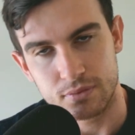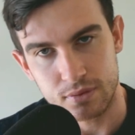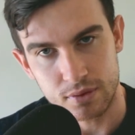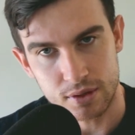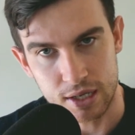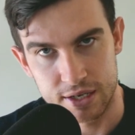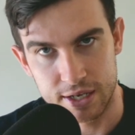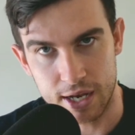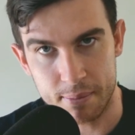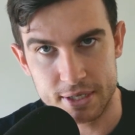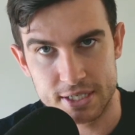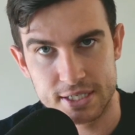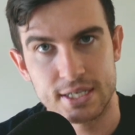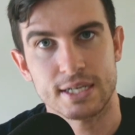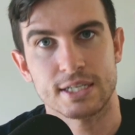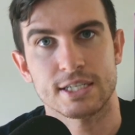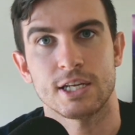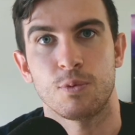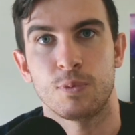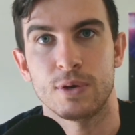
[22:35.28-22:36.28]
Number
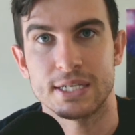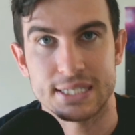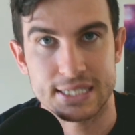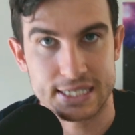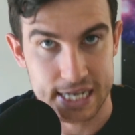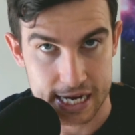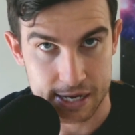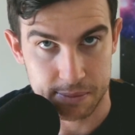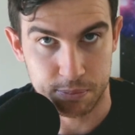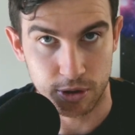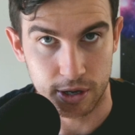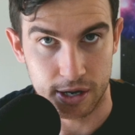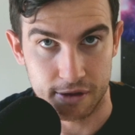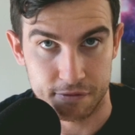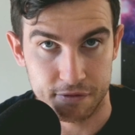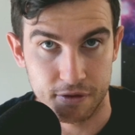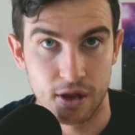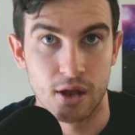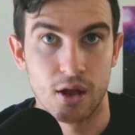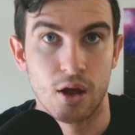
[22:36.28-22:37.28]
six, we debrief.
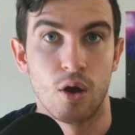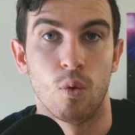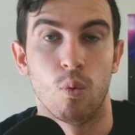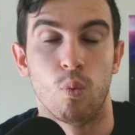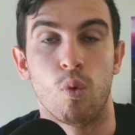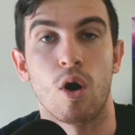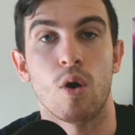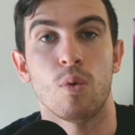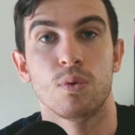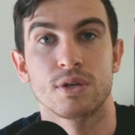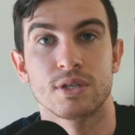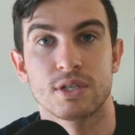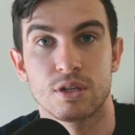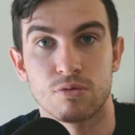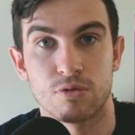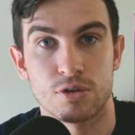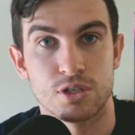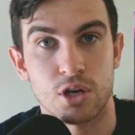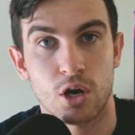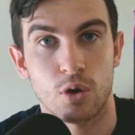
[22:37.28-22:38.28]
What was the
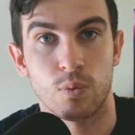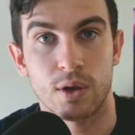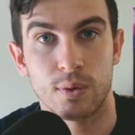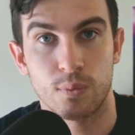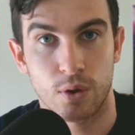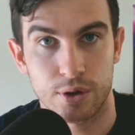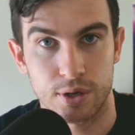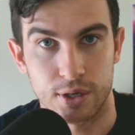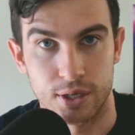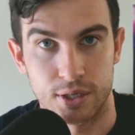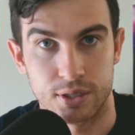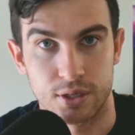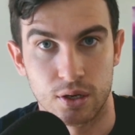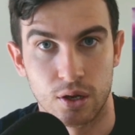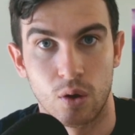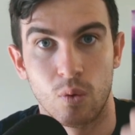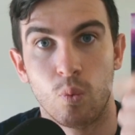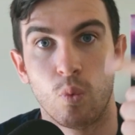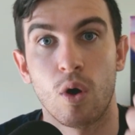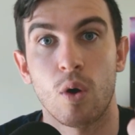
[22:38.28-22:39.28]
result we wanted?
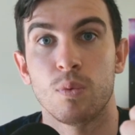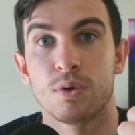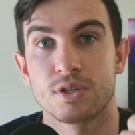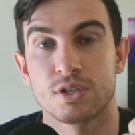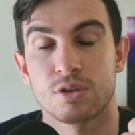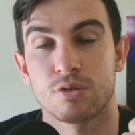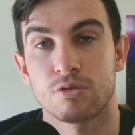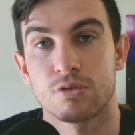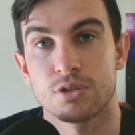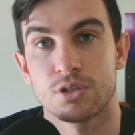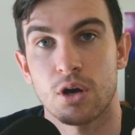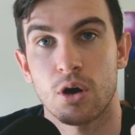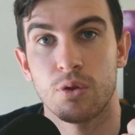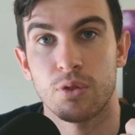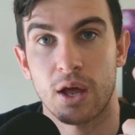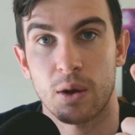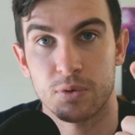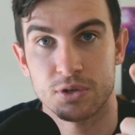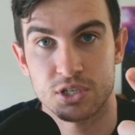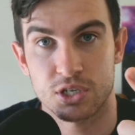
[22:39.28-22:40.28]
What was the result
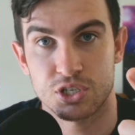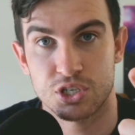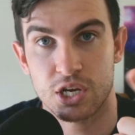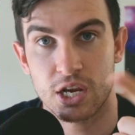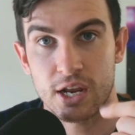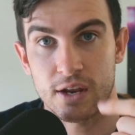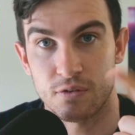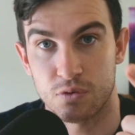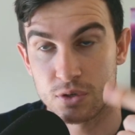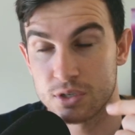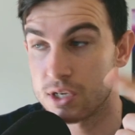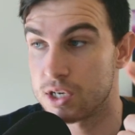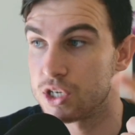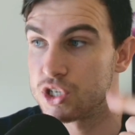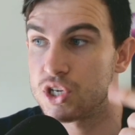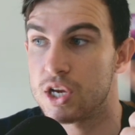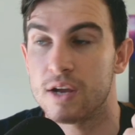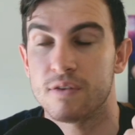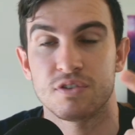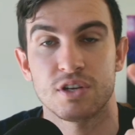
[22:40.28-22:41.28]
that was achieved? Was it
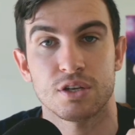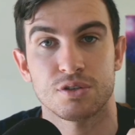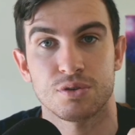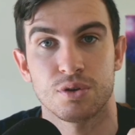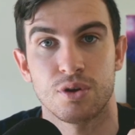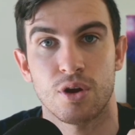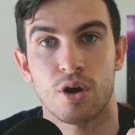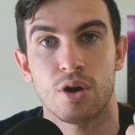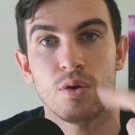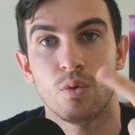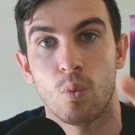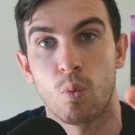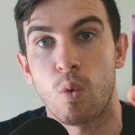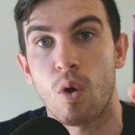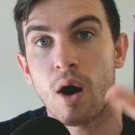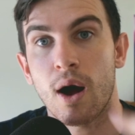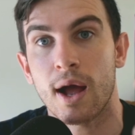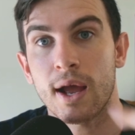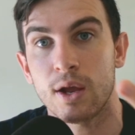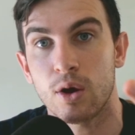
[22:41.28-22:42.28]
achieved, yes or no?
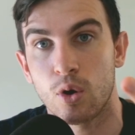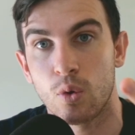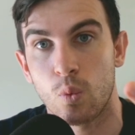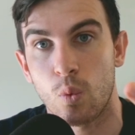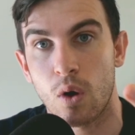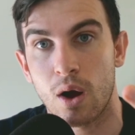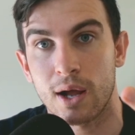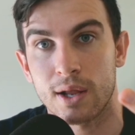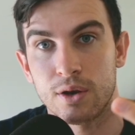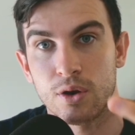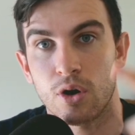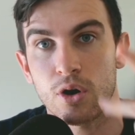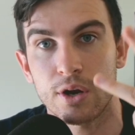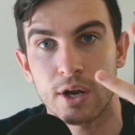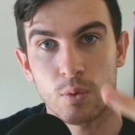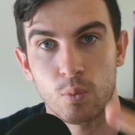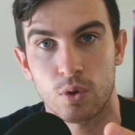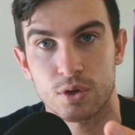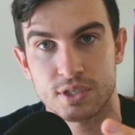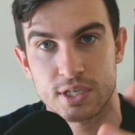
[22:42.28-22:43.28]
Why or why not? And
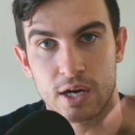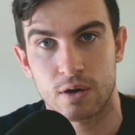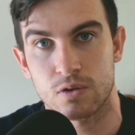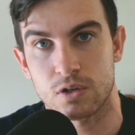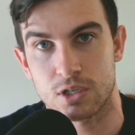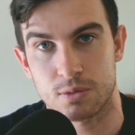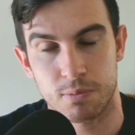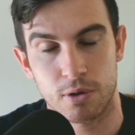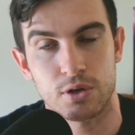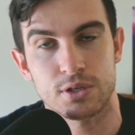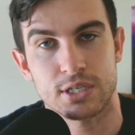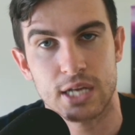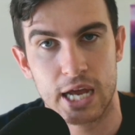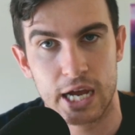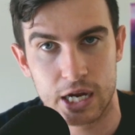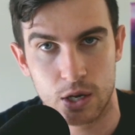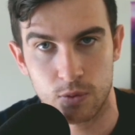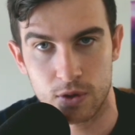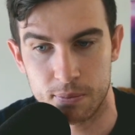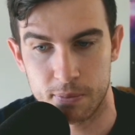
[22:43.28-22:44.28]
what's our response? How
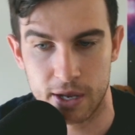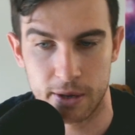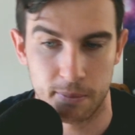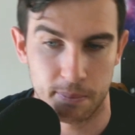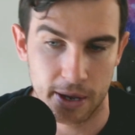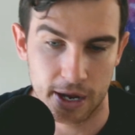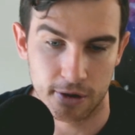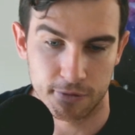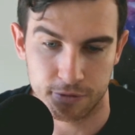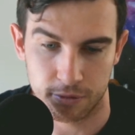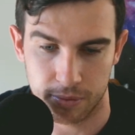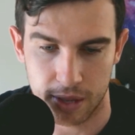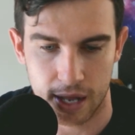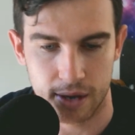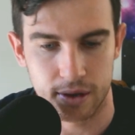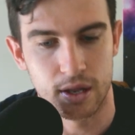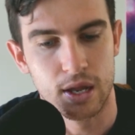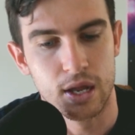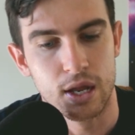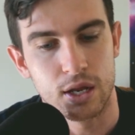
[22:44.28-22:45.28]
can we be better from that?
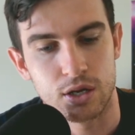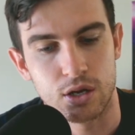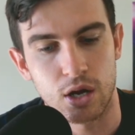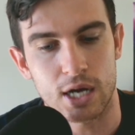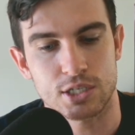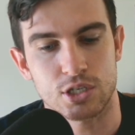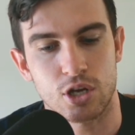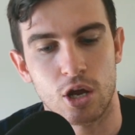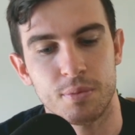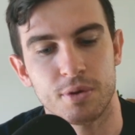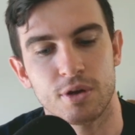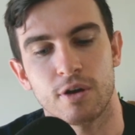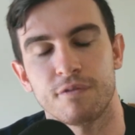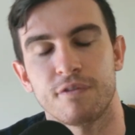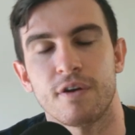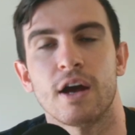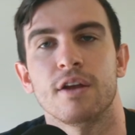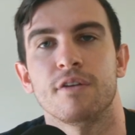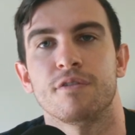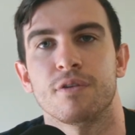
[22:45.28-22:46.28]
Guys, I hope you got
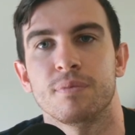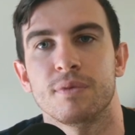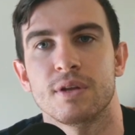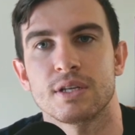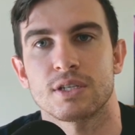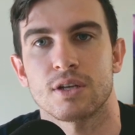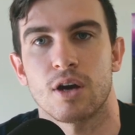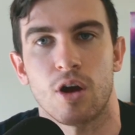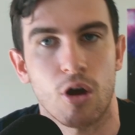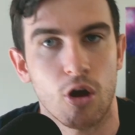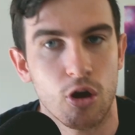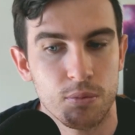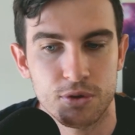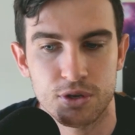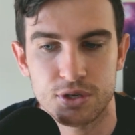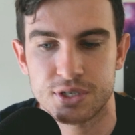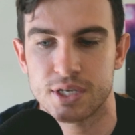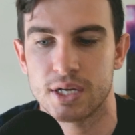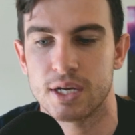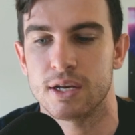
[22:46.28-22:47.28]
value from this. I hope you
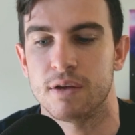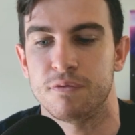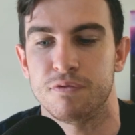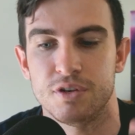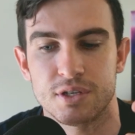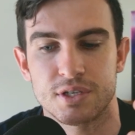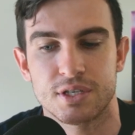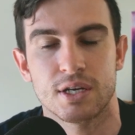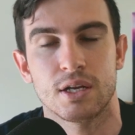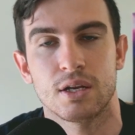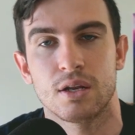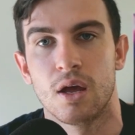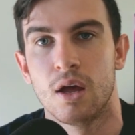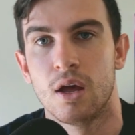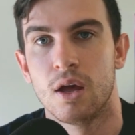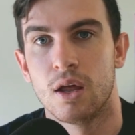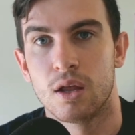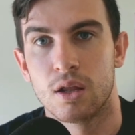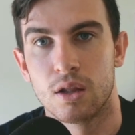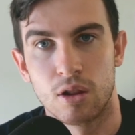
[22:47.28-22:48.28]
did. If you did,
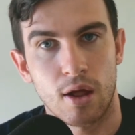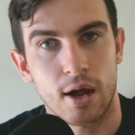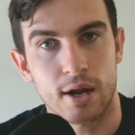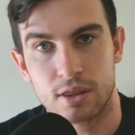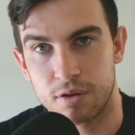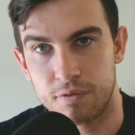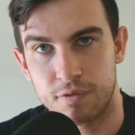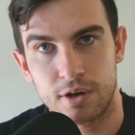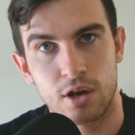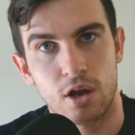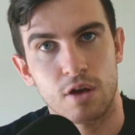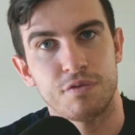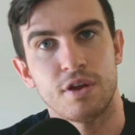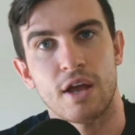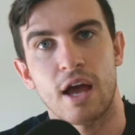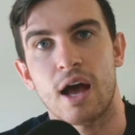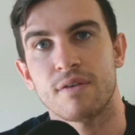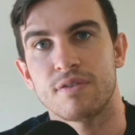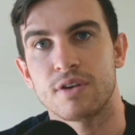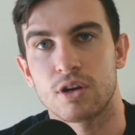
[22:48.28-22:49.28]
like the video if you
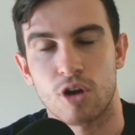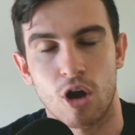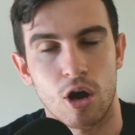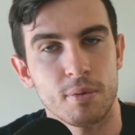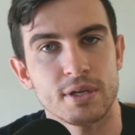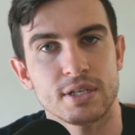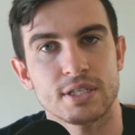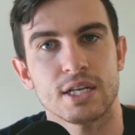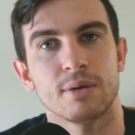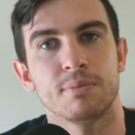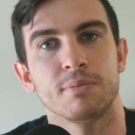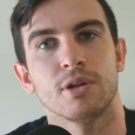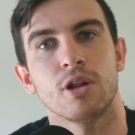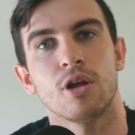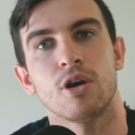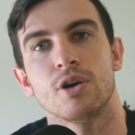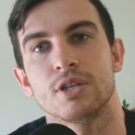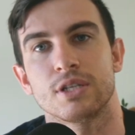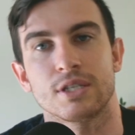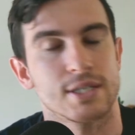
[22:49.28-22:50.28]
haven't. Comment down
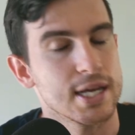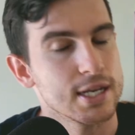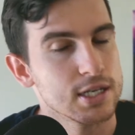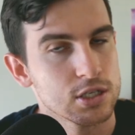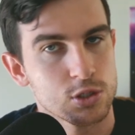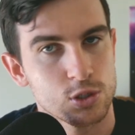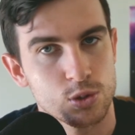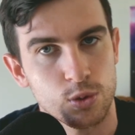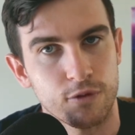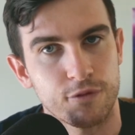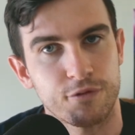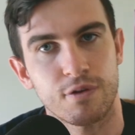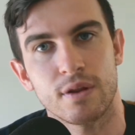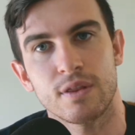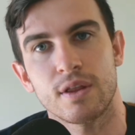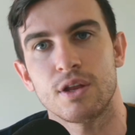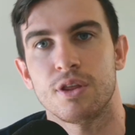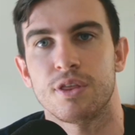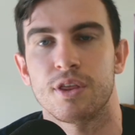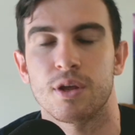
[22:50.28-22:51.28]
below. Send it to a friend that
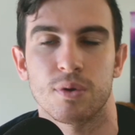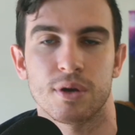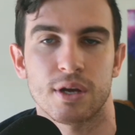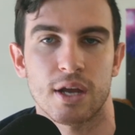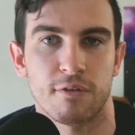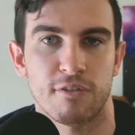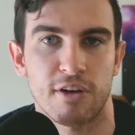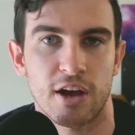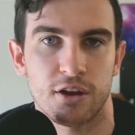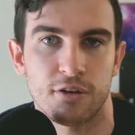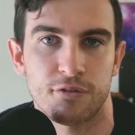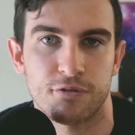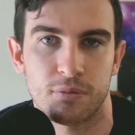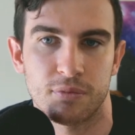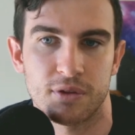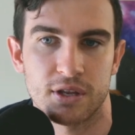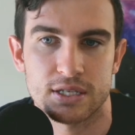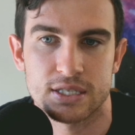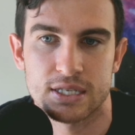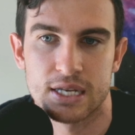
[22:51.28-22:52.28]
you think would get value from
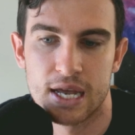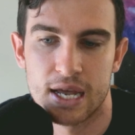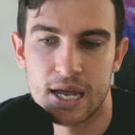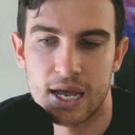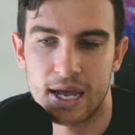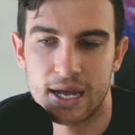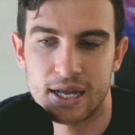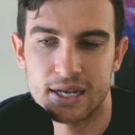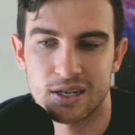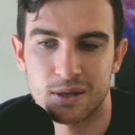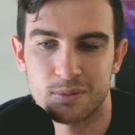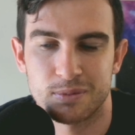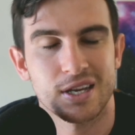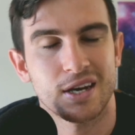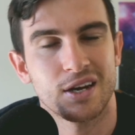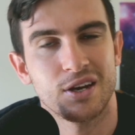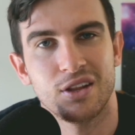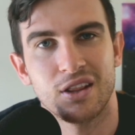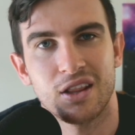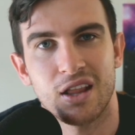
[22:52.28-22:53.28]
this. And I'm sending
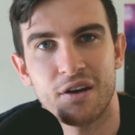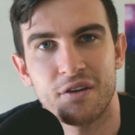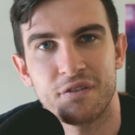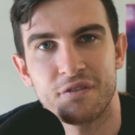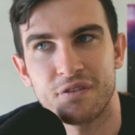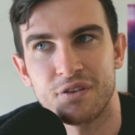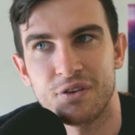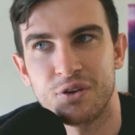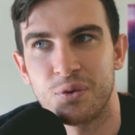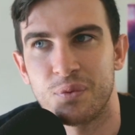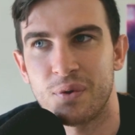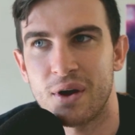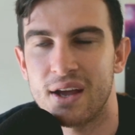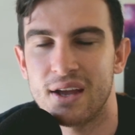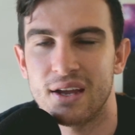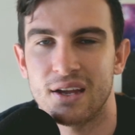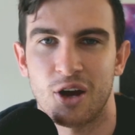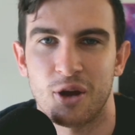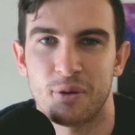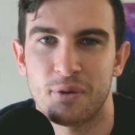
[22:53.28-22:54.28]
you love your way.
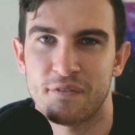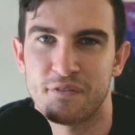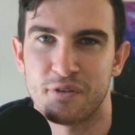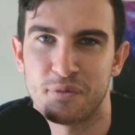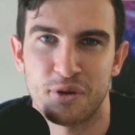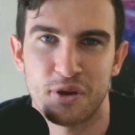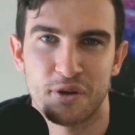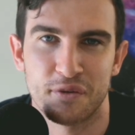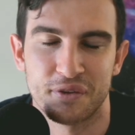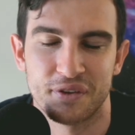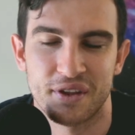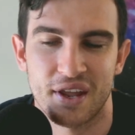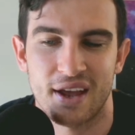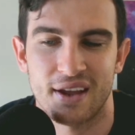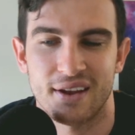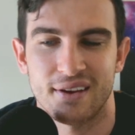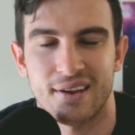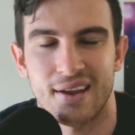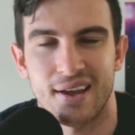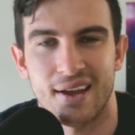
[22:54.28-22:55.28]
I hope you have a beautiful
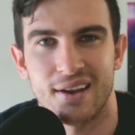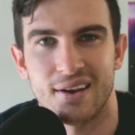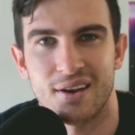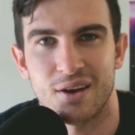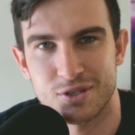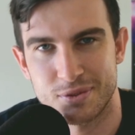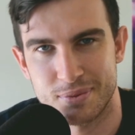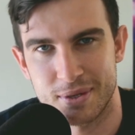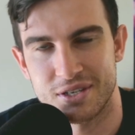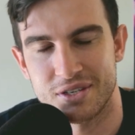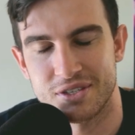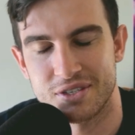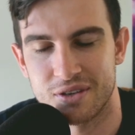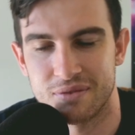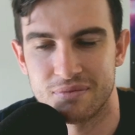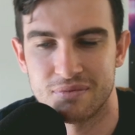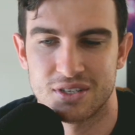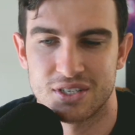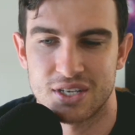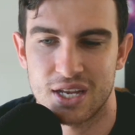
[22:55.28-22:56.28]
day and I'll speak to you soon.
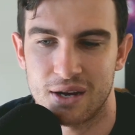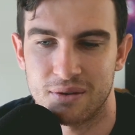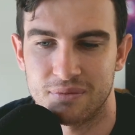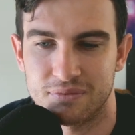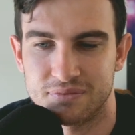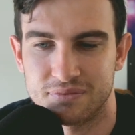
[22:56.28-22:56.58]
See ya.